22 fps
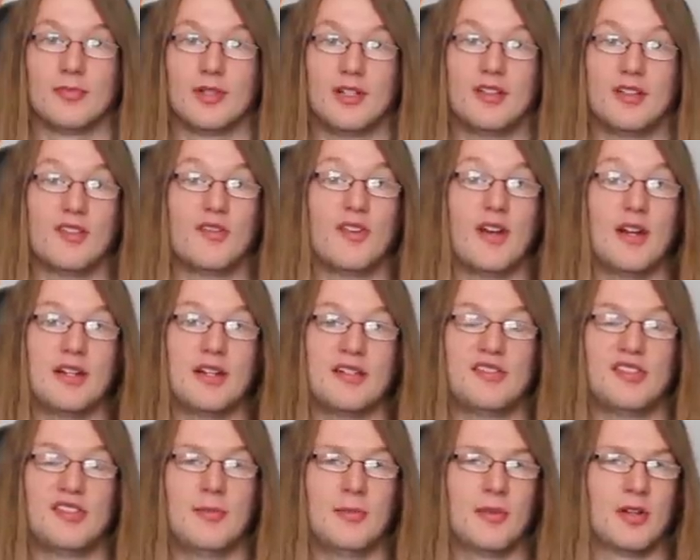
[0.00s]
It's a very
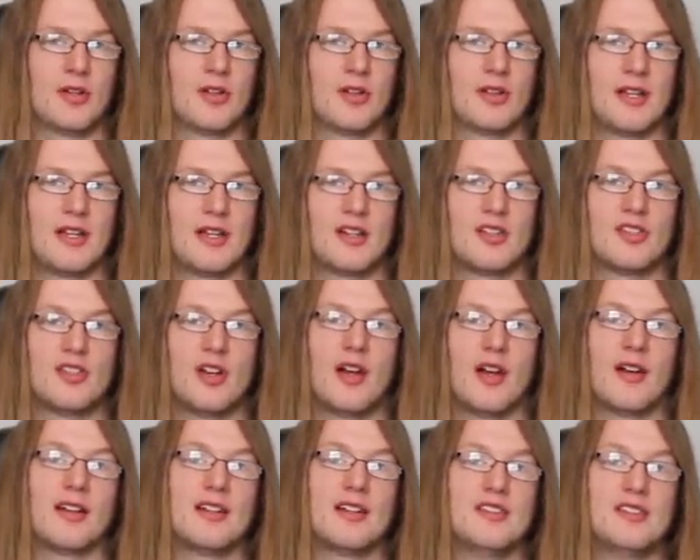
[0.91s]
similar yet
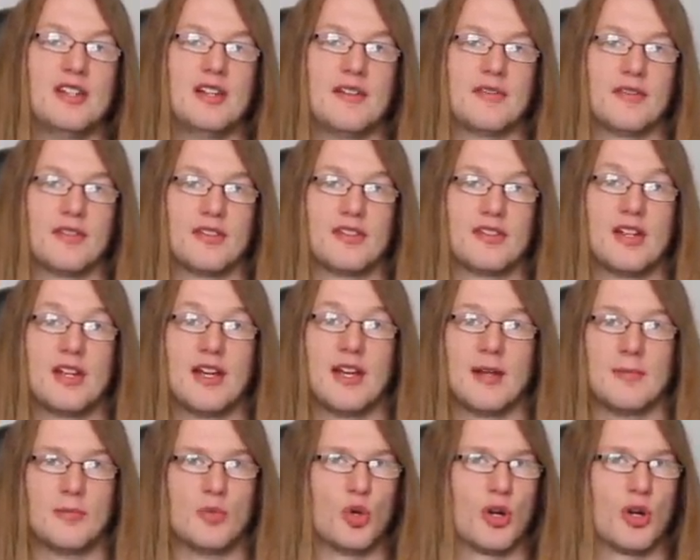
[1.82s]
entirely different
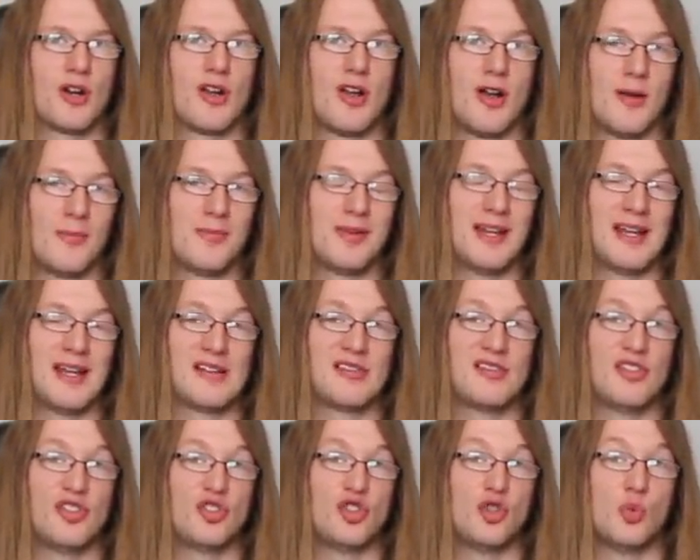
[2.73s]
and more complex
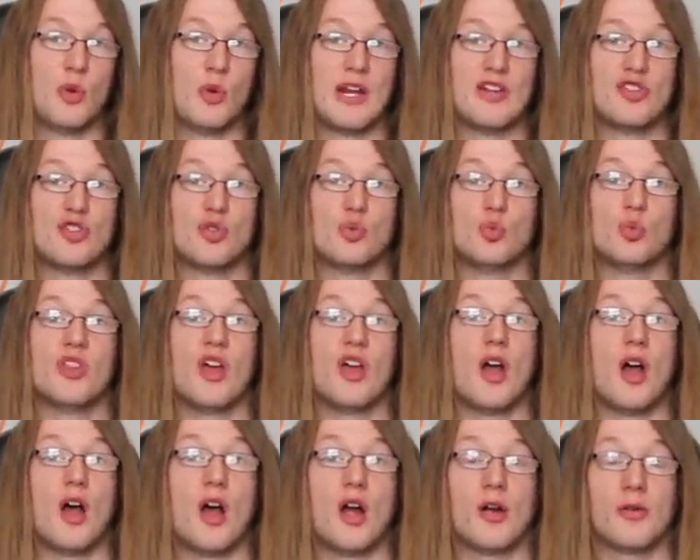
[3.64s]
situation with
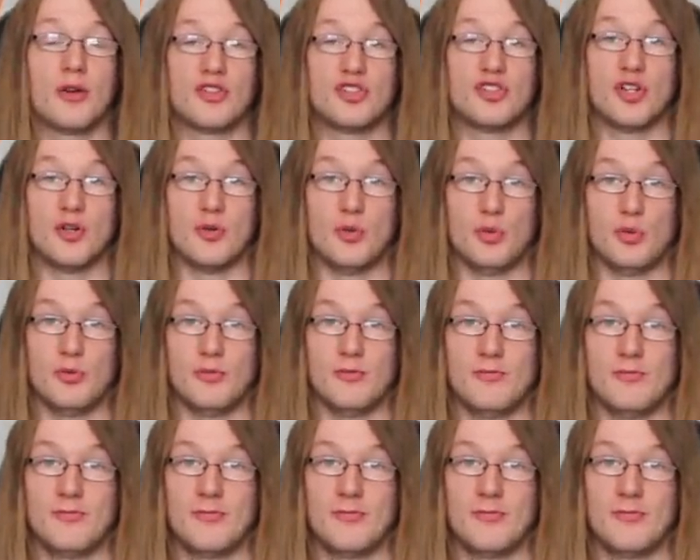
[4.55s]
Auratone.